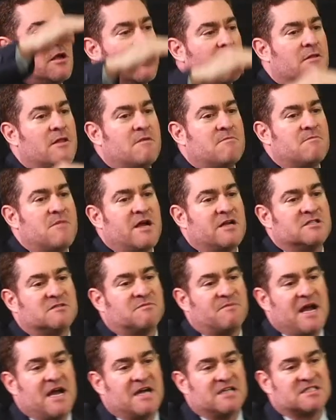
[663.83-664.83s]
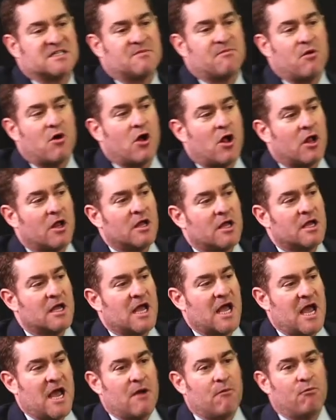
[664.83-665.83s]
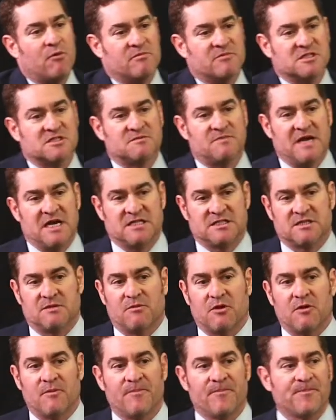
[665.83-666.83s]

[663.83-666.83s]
then men's basketball and women's basketball.